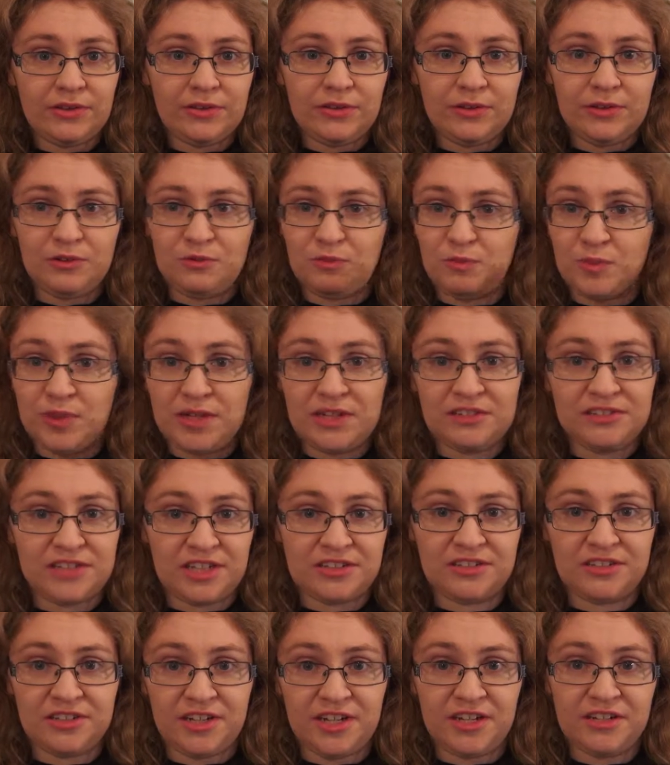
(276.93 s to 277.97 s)
You've been
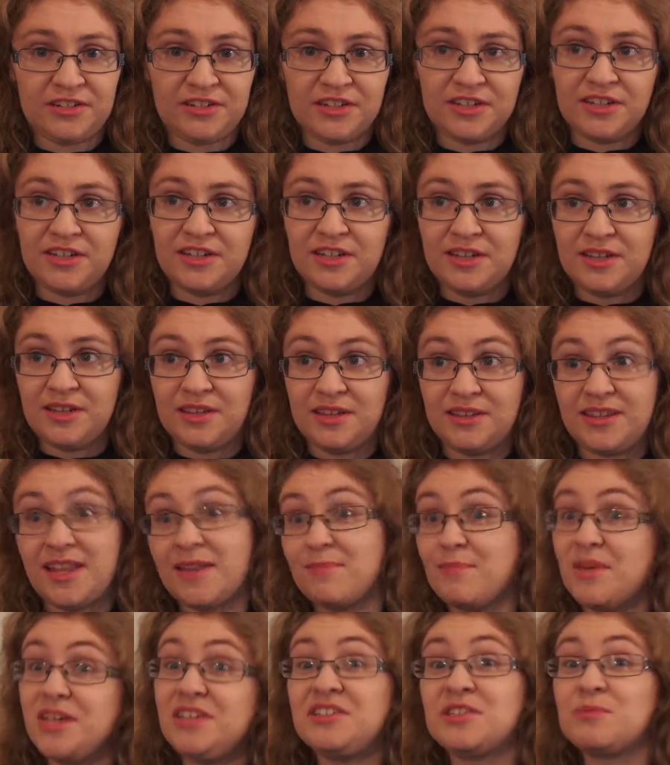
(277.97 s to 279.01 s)
assassinated. That
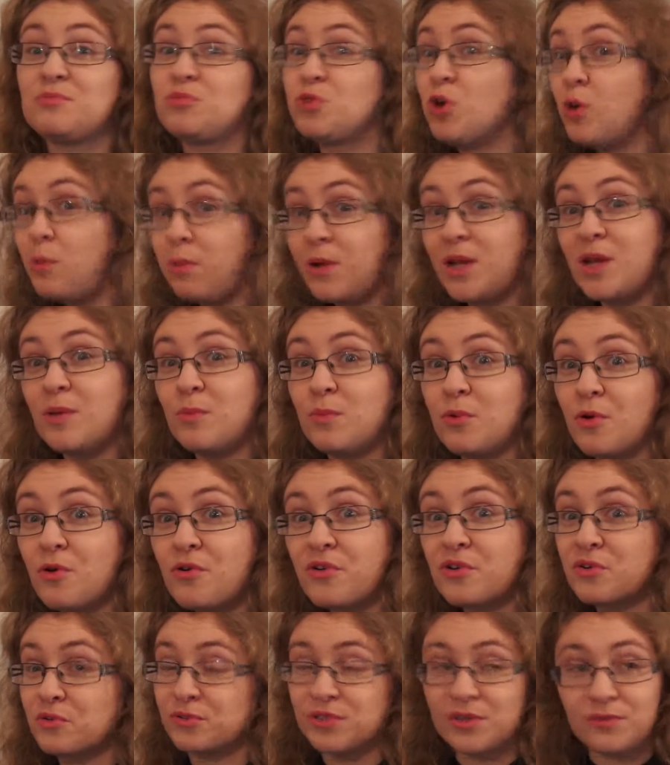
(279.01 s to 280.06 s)
means you're probably
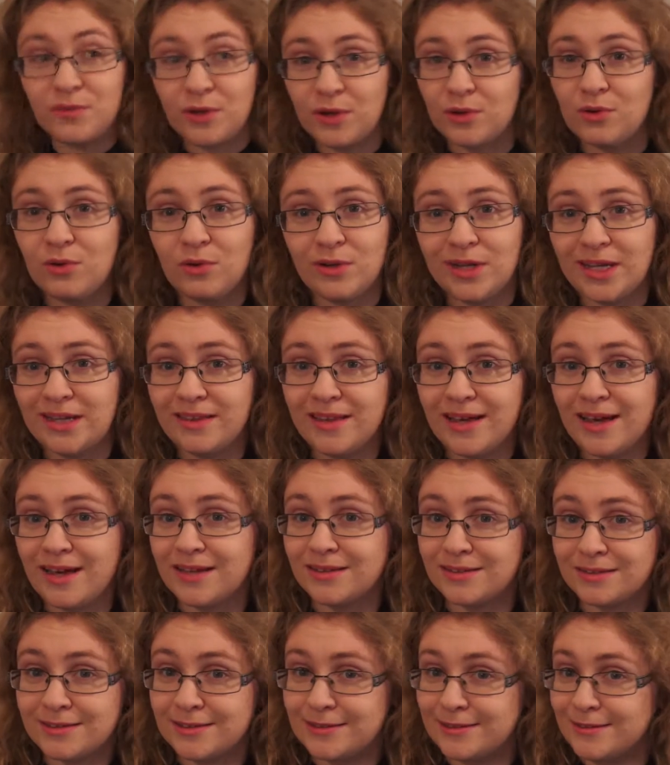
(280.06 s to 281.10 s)
important or something cool like that,
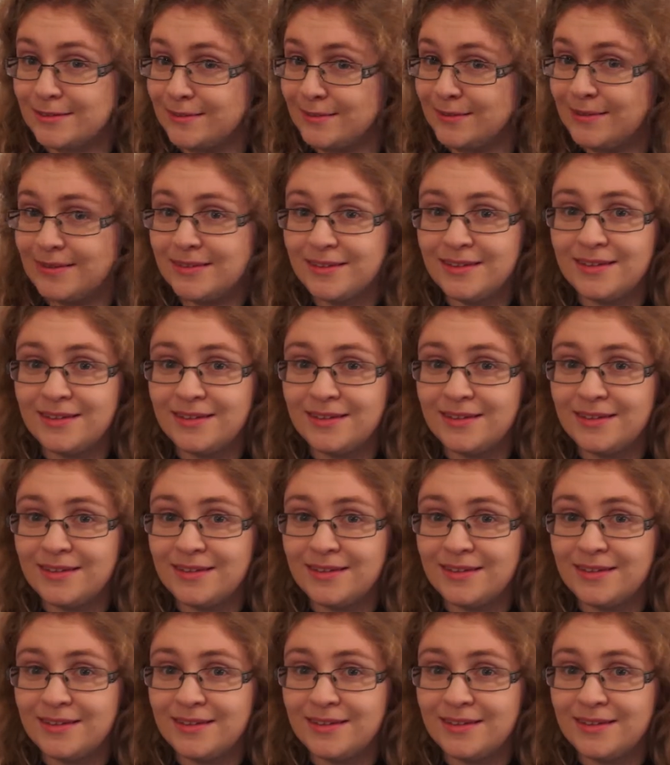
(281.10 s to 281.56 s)
so